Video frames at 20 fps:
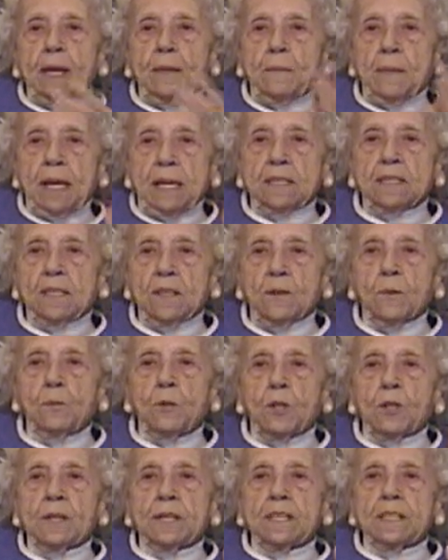met in
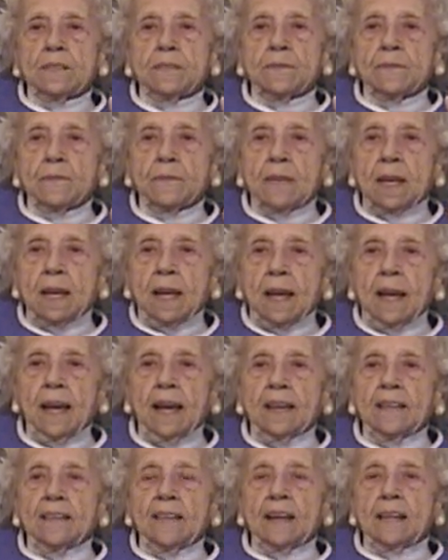Hawaii,
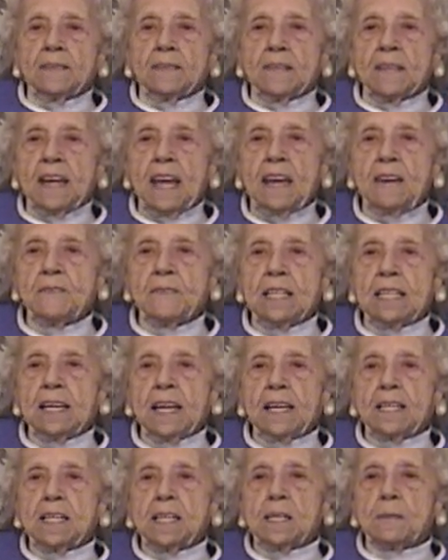and the Navy
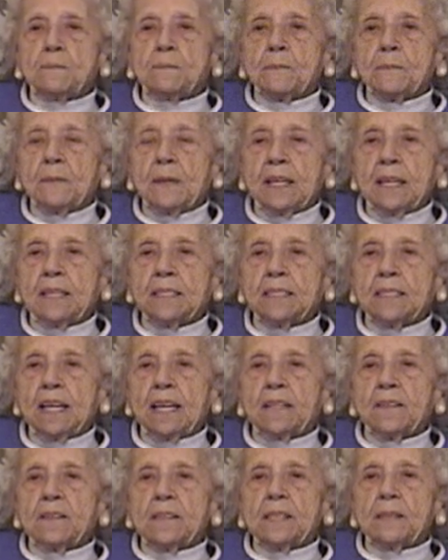let him and
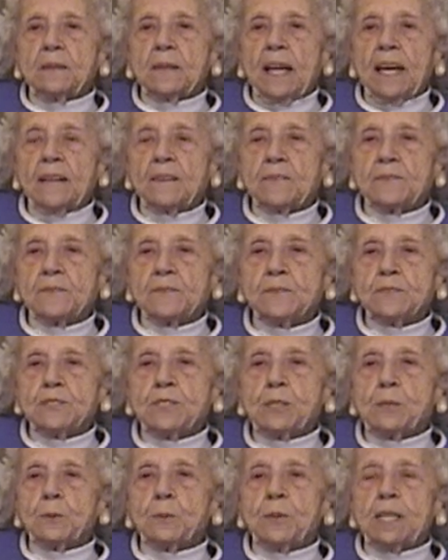Larry have
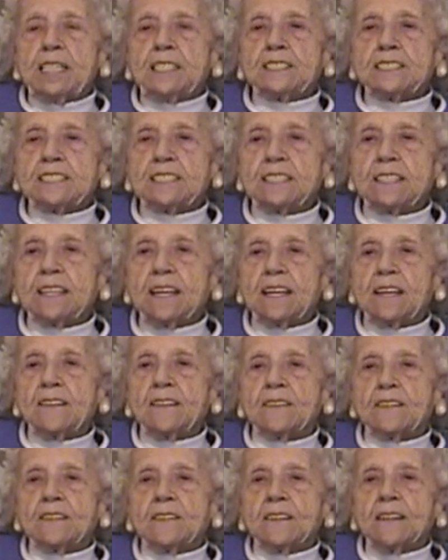2 weeks
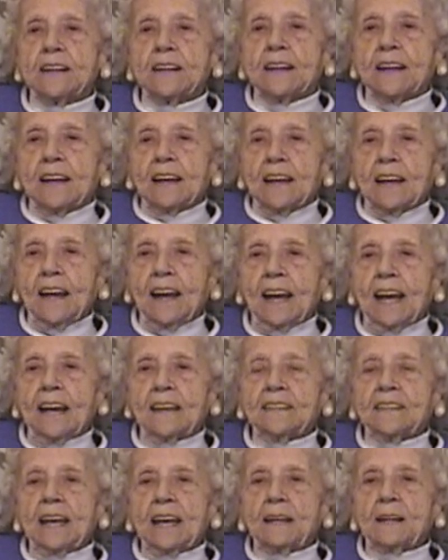together,
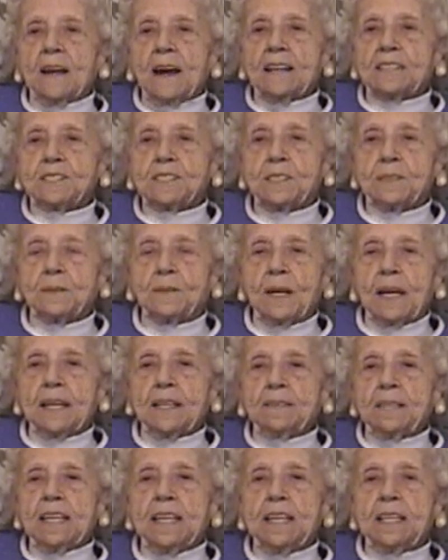and they got to,
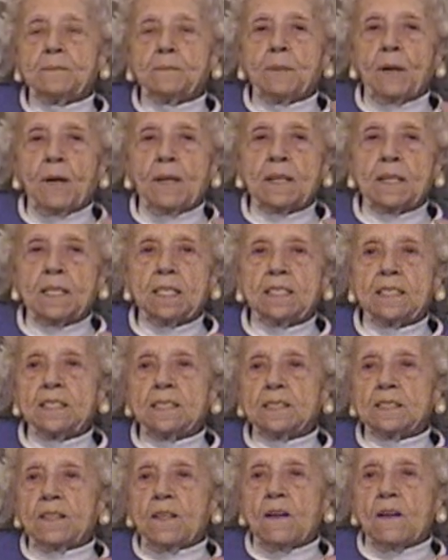and he had bought a
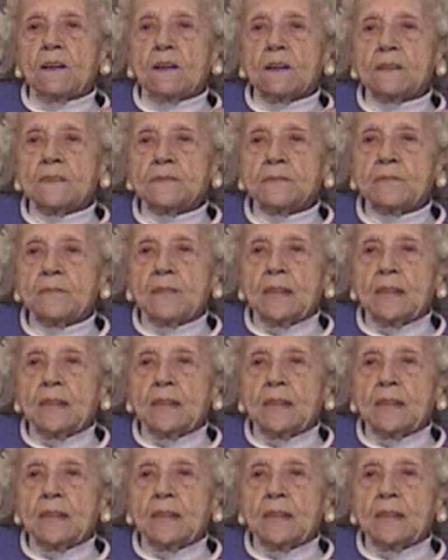little car,